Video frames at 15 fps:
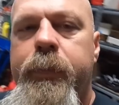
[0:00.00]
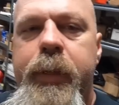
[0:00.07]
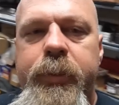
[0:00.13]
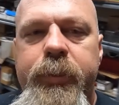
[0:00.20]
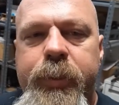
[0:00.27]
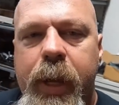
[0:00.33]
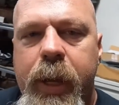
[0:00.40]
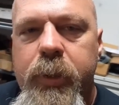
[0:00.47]

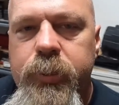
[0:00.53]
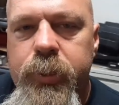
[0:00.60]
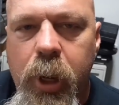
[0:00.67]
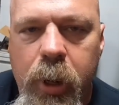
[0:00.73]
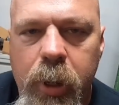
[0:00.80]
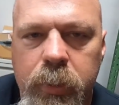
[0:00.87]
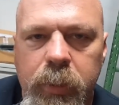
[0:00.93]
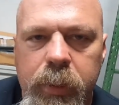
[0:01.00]
these tires
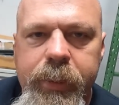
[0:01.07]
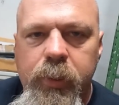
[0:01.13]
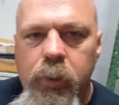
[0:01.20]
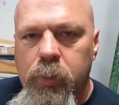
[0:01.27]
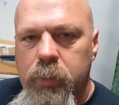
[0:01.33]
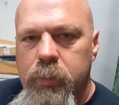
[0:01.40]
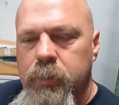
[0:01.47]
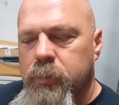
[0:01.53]
are
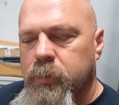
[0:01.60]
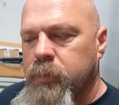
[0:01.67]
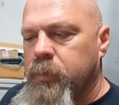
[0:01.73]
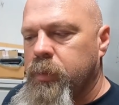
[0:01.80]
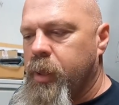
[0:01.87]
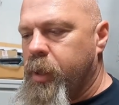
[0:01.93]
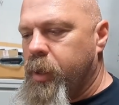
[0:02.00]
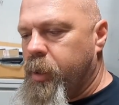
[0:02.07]
legal
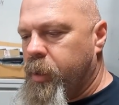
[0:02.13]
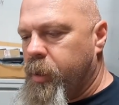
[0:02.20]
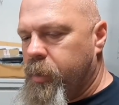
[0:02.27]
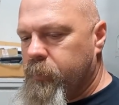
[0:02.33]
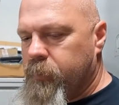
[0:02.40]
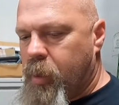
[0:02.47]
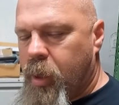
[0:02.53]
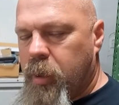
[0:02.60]

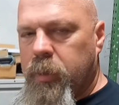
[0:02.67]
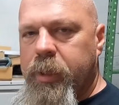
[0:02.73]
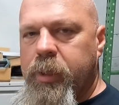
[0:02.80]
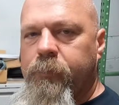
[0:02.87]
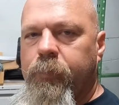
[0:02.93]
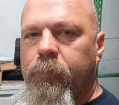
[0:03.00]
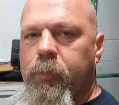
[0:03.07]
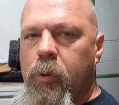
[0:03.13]
for
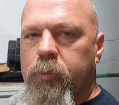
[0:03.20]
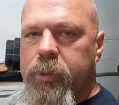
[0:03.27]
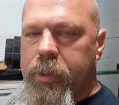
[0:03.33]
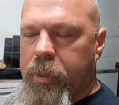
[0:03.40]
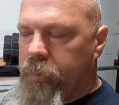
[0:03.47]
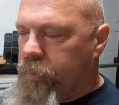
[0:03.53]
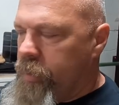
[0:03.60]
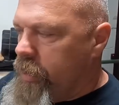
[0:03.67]

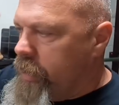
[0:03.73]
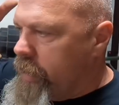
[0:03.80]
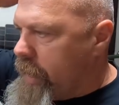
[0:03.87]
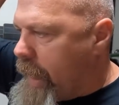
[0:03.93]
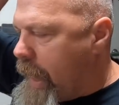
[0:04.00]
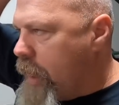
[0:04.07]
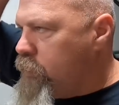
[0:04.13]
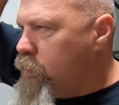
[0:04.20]
Roadkill.
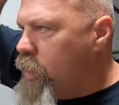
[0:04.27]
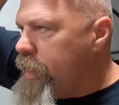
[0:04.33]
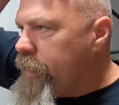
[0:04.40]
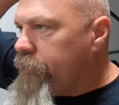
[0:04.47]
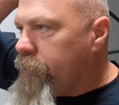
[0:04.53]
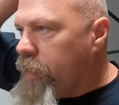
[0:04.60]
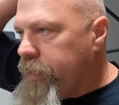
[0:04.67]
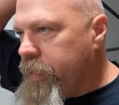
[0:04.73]
I
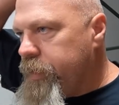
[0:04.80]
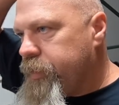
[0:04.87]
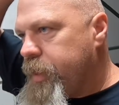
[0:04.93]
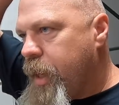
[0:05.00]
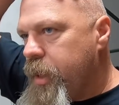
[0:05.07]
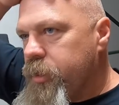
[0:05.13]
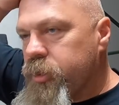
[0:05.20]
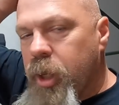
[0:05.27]
wouldn't run these
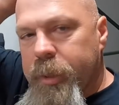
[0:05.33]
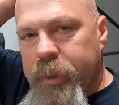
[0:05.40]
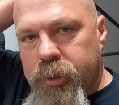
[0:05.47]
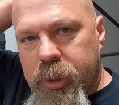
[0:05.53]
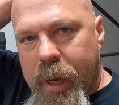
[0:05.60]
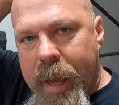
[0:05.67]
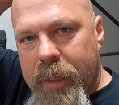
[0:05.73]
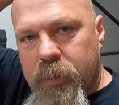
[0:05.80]
tires on the
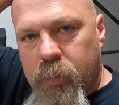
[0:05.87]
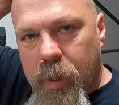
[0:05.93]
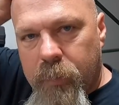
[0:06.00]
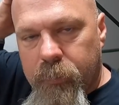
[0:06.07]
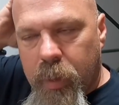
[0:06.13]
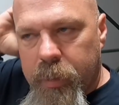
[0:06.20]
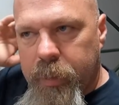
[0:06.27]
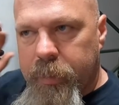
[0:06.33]
track where
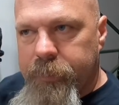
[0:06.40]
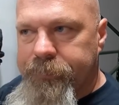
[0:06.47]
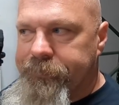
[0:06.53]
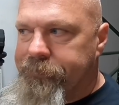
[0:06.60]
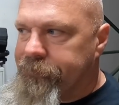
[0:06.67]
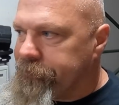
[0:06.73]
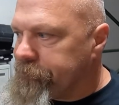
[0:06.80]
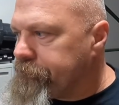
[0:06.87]
I'm
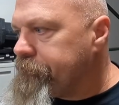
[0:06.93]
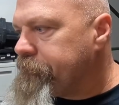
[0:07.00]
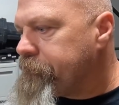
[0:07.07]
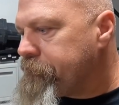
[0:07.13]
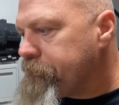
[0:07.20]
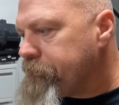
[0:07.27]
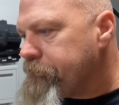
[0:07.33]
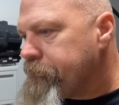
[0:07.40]
running
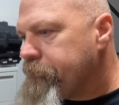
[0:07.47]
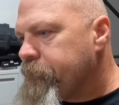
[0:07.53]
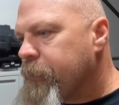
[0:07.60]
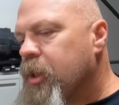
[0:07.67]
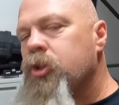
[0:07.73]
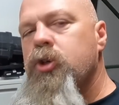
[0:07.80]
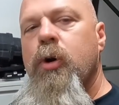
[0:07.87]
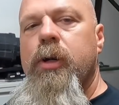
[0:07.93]

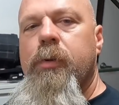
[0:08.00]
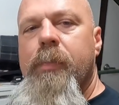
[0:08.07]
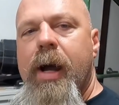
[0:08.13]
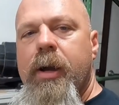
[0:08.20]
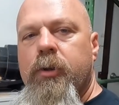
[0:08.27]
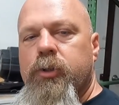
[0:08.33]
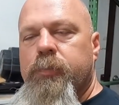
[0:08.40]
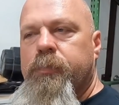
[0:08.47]
200
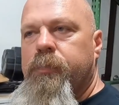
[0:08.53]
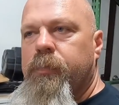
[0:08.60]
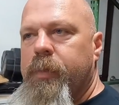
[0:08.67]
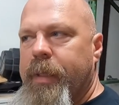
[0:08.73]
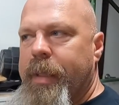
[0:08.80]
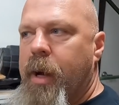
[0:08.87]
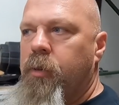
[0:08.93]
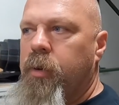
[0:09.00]
miles
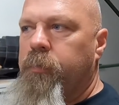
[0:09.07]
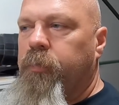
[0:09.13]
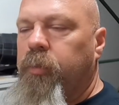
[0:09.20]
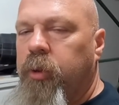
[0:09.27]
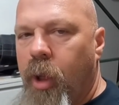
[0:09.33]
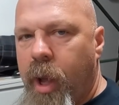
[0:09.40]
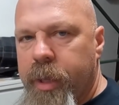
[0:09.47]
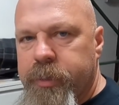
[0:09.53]
an hour
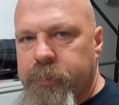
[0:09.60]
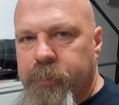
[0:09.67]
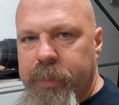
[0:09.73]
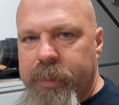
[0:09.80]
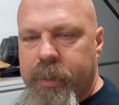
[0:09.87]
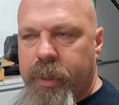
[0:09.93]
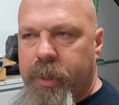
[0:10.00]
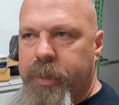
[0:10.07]
plus,
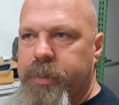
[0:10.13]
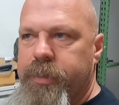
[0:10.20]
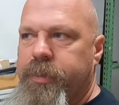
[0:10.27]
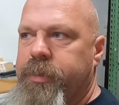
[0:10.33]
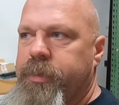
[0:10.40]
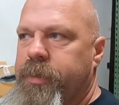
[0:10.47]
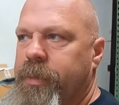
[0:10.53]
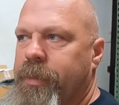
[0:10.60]

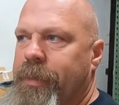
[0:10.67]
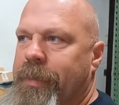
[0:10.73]
because